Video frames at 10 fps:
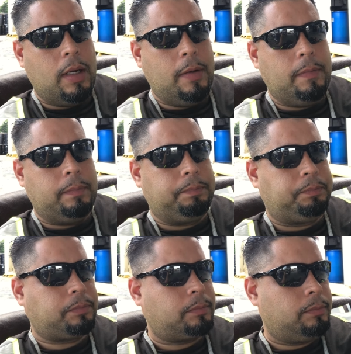Right?
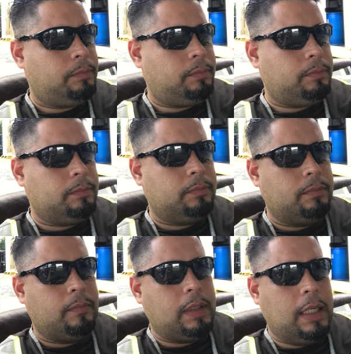
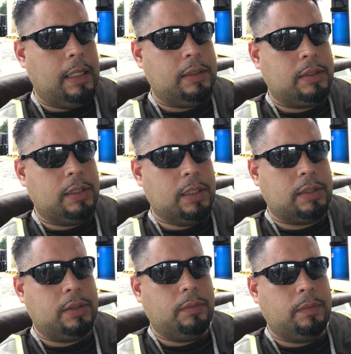And it's
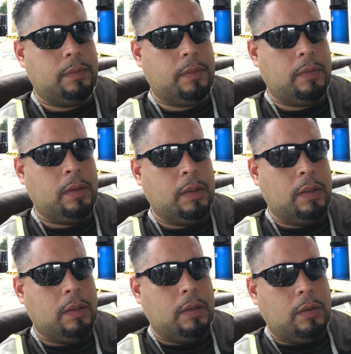just
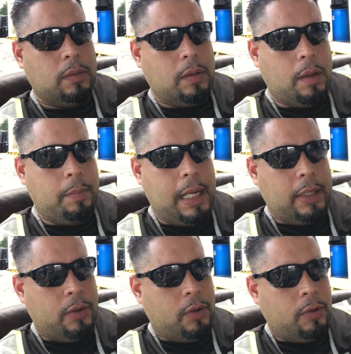a
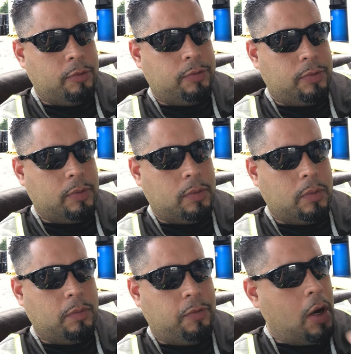matter of
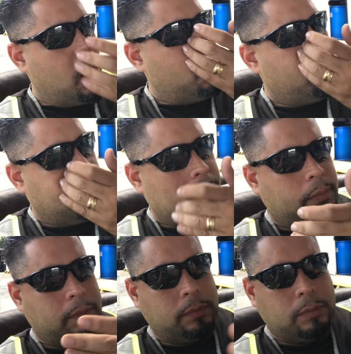following
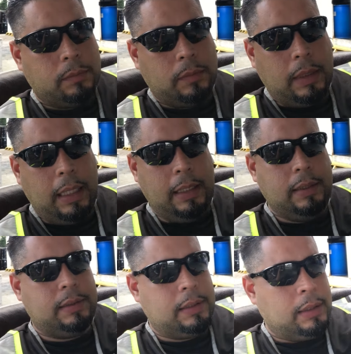
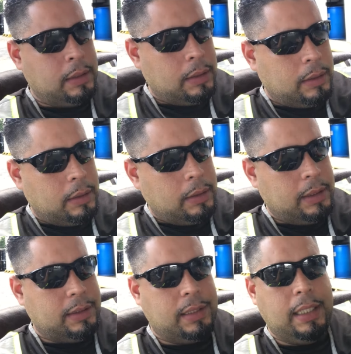his
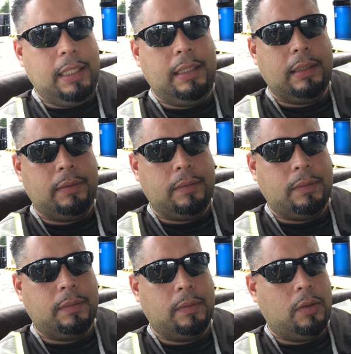lead
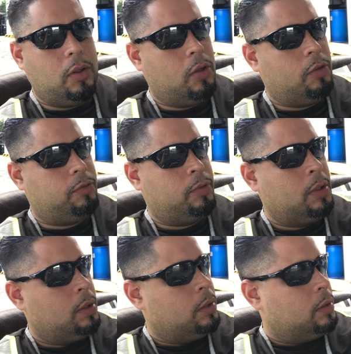of
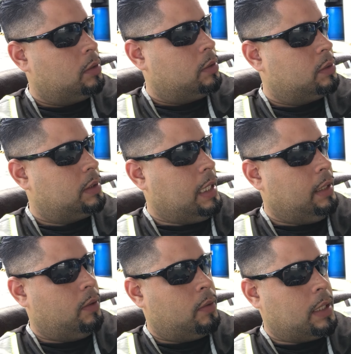
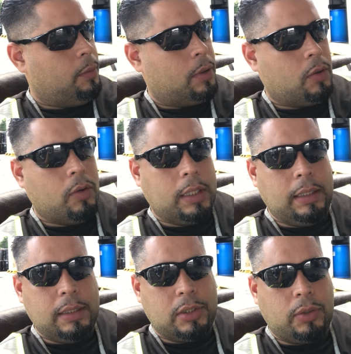saying, okay, we're going
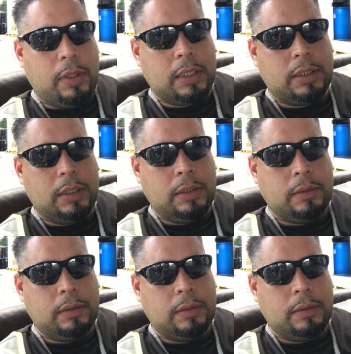in this direction.